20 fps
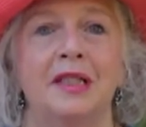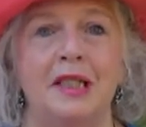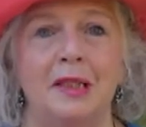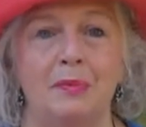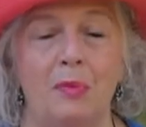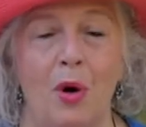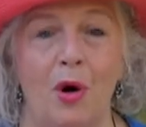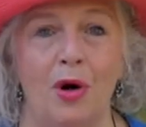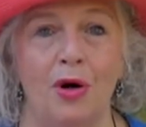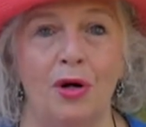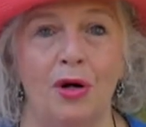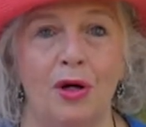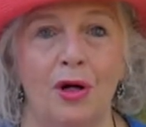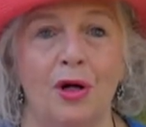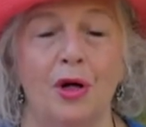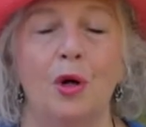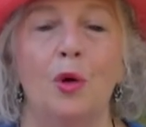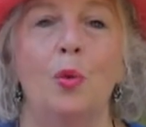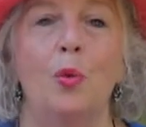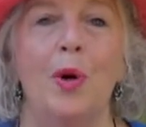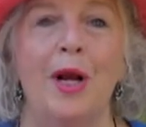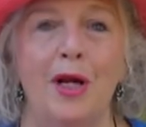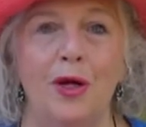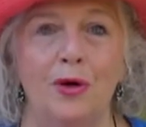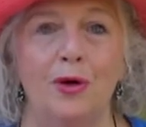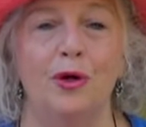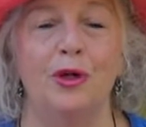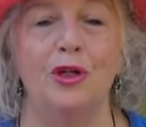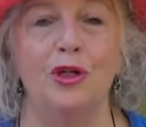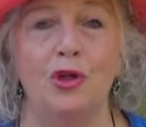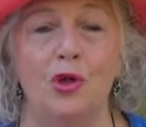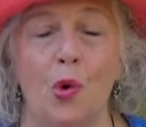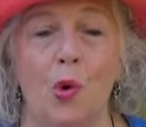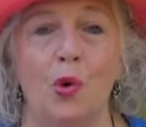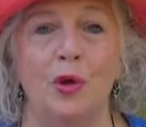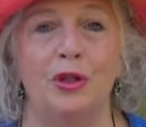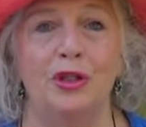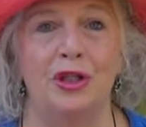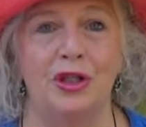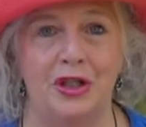spot where you can
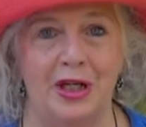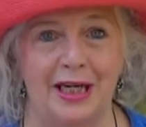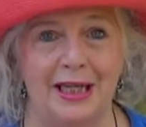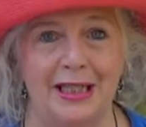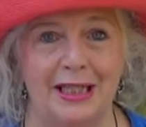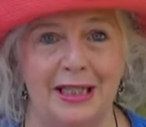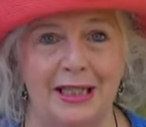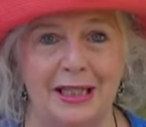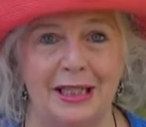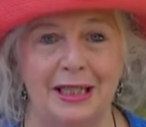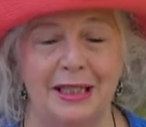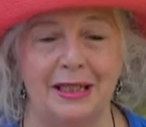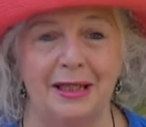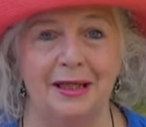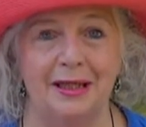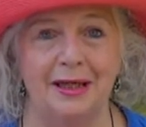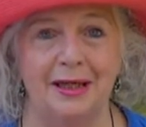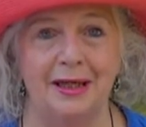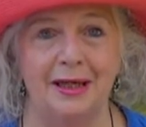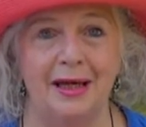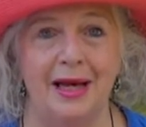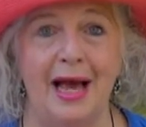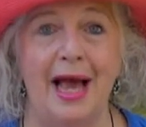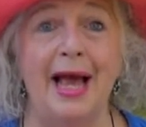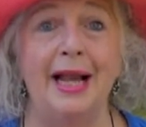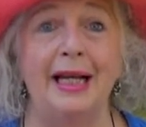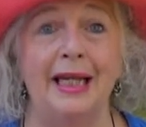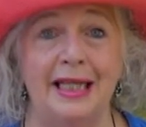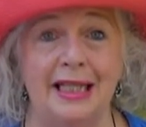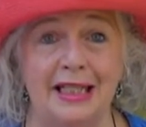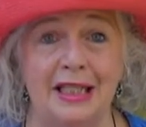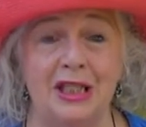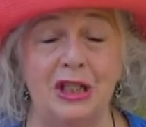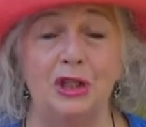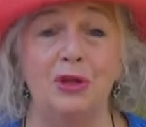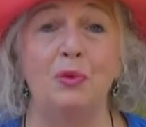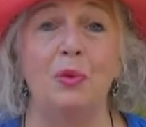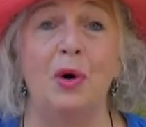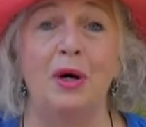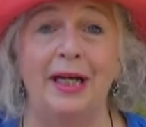talk to Jesus and listen
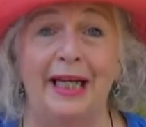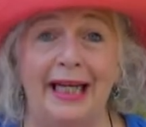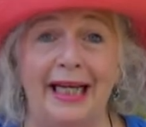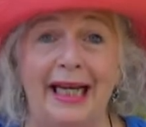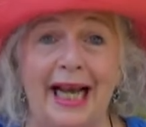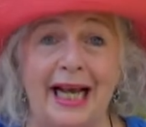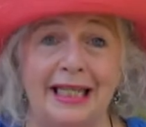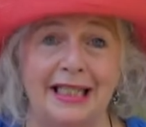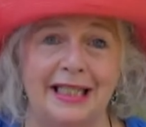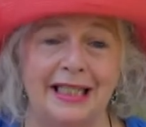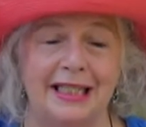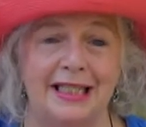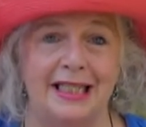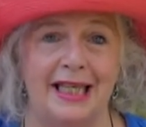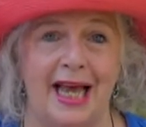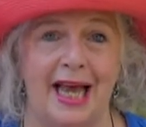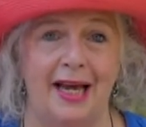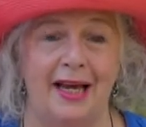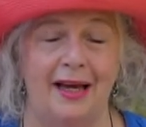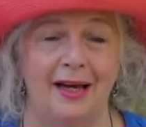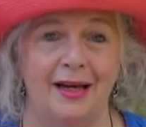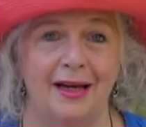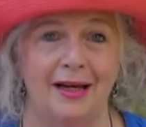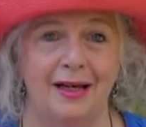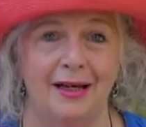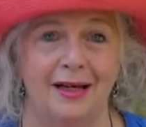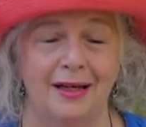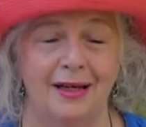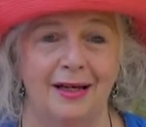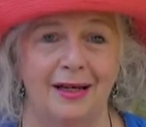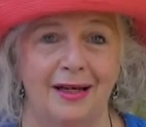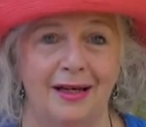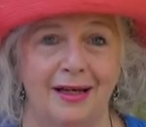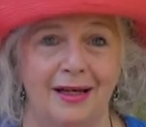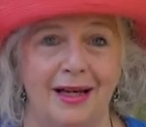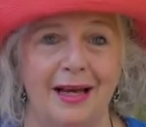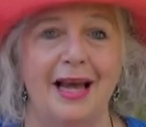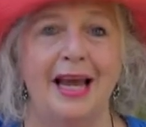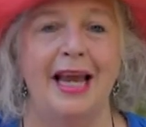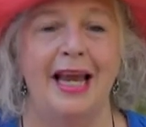to what he has to say?
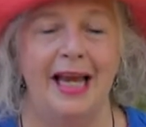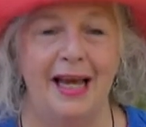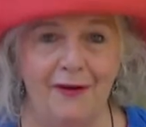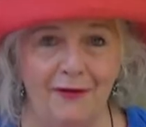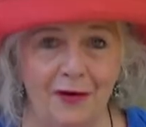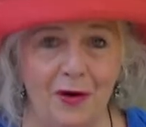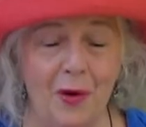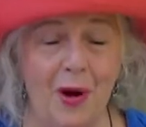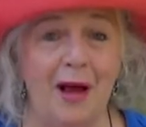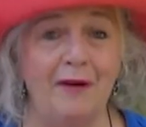If you